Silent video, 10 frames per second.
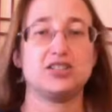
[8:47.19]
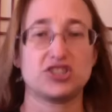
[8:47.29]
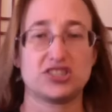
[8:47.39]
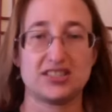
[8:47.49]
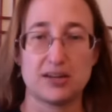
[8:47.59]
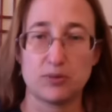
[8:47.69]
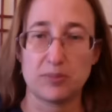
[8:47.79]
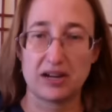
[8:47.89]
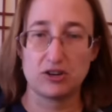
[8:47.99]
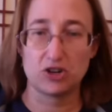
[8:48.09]
just as a
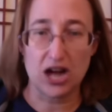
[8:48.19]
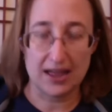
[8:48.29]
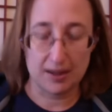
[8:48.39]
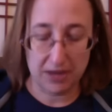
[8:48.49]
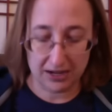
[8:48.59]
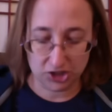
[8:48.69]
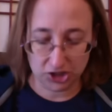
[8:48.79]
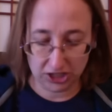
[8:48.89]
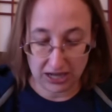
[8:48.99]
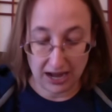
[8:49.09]
reminder, I
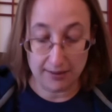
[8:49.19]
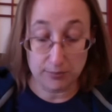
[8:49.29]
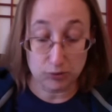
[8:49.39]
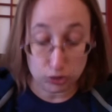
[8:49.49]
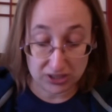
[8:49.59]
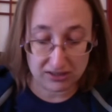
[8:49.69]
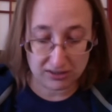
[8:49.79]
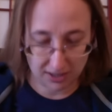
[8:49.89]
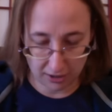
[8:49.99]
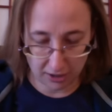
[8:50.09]
am using
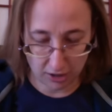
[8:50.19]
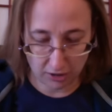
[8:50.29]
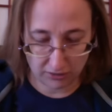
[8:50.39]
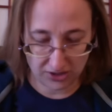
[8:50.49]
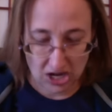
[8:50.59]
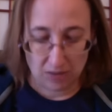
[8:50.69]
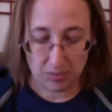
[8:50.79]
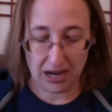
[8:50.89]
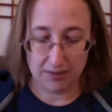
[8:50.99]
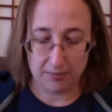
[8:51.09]
sock yarns, but
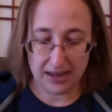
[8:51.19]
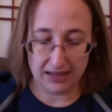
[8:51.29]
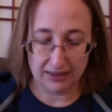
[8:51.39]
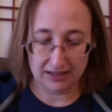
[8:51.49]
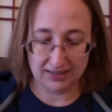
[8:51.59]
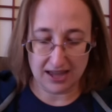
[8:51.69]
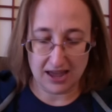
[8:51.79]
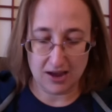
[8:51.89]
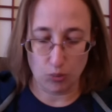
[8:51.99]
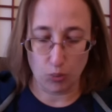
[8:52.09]
I am making this
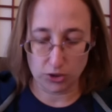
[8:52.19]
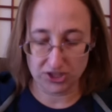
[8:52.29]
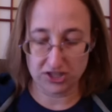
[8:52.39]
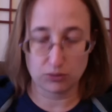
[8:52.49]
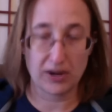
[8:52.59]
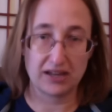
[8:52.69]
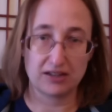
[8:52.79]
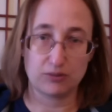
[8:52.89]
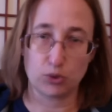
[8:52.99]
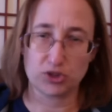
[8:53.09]
a worsted
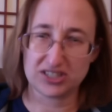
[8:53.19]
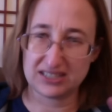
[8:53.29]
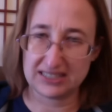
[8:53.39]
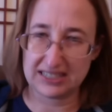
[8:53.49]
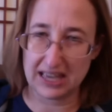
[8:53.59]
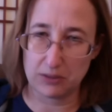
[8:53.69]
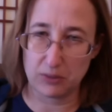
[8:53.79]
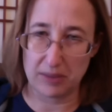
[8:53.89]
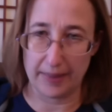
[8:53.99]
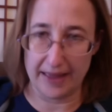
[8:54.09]
DK
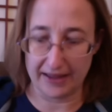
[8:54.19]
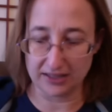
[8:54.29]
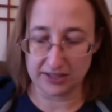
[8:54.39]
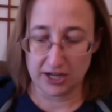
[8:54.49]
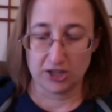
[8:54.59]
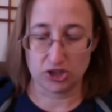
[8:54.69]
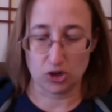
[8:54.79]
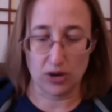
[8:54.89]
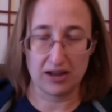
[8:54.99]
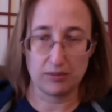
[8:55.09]
weight blanket.
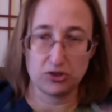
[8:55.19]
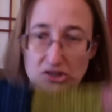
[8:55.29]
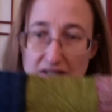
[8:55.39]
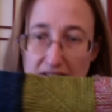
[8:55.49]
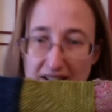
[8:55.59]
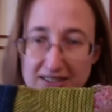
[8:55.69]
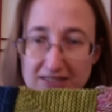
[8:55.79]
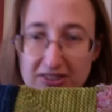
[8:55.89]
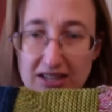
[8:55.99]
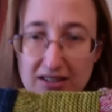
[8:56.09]
So I am using lots of
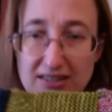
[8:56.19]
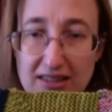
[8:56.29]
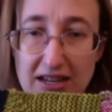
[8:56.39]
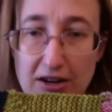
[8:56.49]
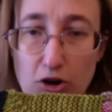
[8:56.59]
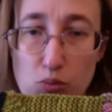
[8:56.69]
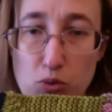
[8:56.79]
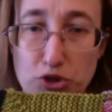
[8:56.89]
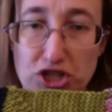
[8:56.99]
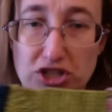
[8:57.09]
things that are
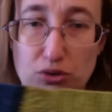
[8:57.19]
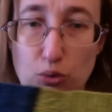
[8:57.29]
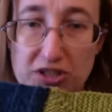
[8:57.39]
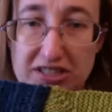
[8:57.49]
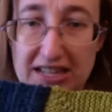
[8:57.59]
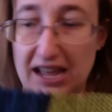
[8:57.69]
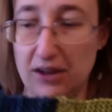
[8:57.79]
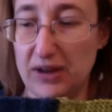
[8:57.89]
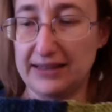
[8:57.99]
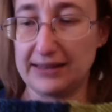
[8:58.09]
worsted or DK
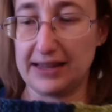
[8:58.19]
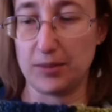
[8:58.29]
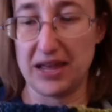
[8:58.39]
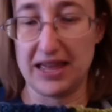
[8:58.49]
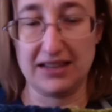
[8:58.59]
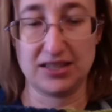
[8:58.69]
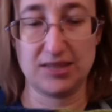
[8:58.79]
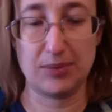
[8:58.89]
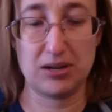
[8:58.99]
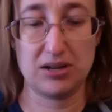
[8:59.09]
weight, like my hand
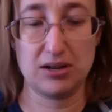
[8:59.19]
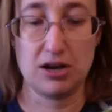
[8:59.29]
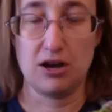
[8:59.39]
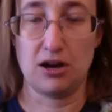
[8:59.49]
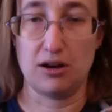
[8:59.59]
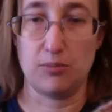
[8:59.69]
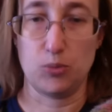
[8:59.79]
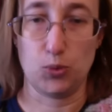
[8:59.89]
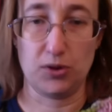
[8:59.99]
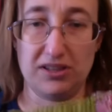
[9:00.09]
spun,
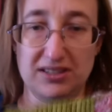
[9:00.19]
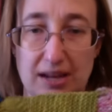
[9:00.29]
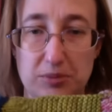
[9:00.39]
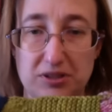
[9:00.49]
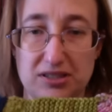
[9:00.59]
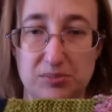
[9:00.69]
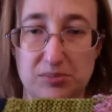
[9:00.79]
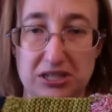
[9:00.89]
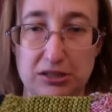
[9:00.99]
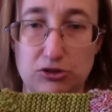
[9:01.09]
or this happens to
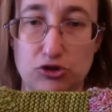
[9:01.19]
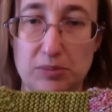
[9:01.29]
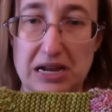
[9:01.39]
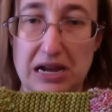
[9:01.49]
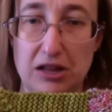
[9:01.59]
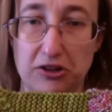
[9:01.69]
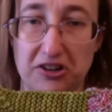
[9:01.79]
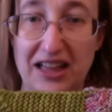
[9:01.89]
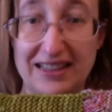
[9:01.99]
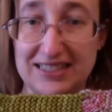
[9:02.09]
be Dreaming Color
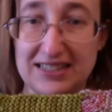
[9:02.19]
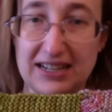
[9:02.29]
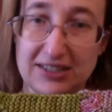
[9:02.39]
Classy that I